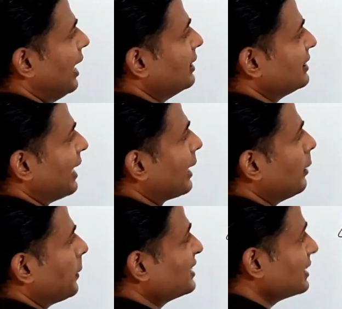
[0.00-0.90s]
and this angle
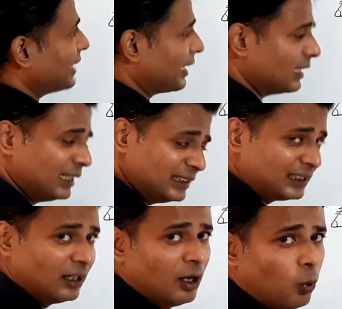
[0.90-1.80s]
plus this angle
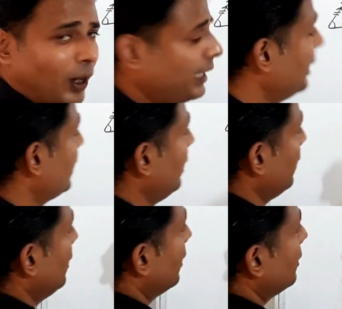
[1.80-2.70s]
is
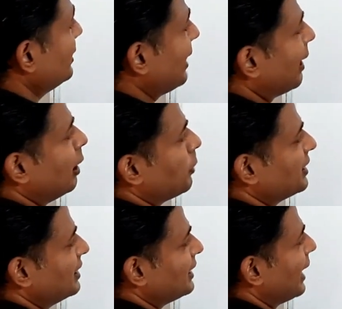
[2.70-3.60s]
180. This angle plus
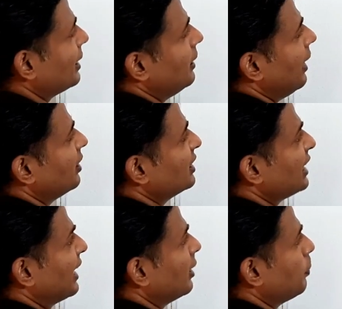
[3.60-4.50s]
this angle and this
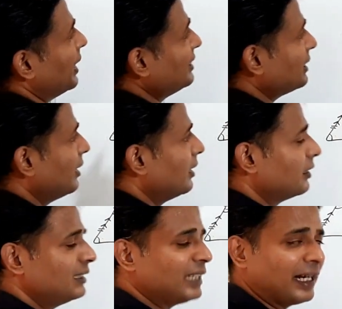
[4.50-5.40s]
angle plus
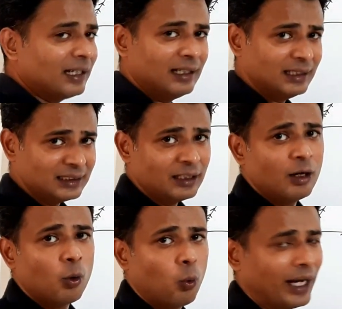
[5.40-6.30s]
this angle
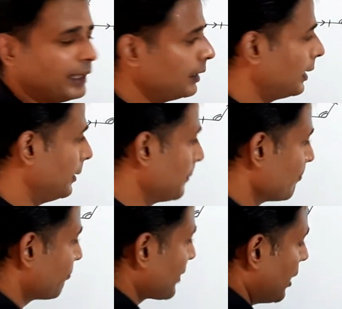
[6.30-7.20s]
is 180.
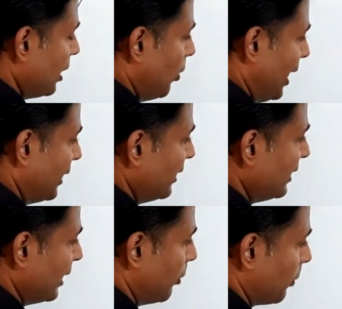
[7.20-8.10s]
Now another
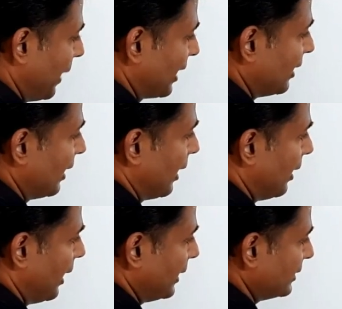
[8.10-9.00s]
thing about parallel
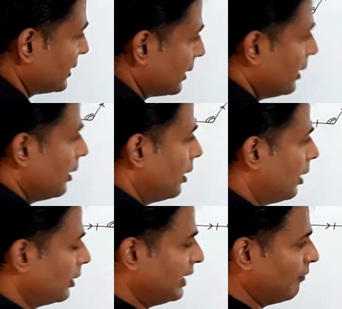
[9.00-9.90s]
lines,
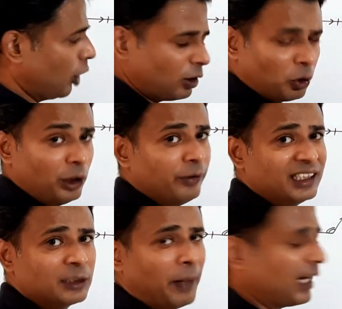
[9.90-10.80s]
they have not told you it
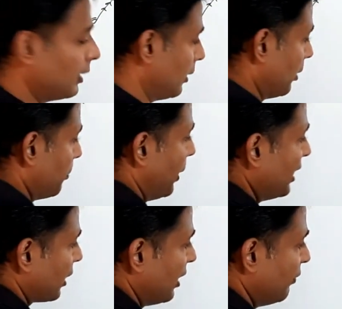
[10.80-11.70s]
is parallel,
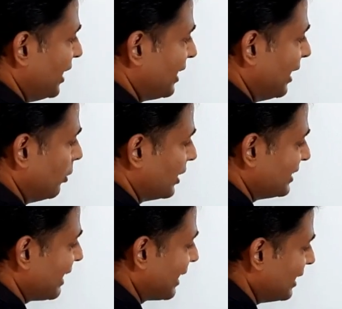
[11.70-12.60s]
but if they tell you
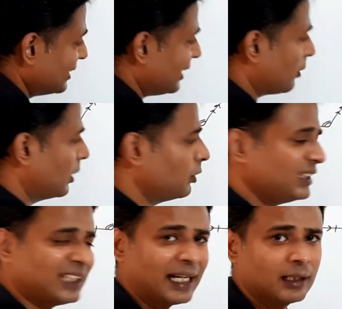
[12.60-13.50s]
this angle is equal to
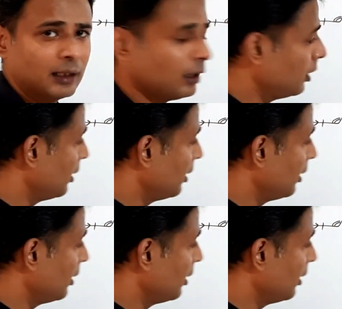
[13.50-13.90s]
this angle,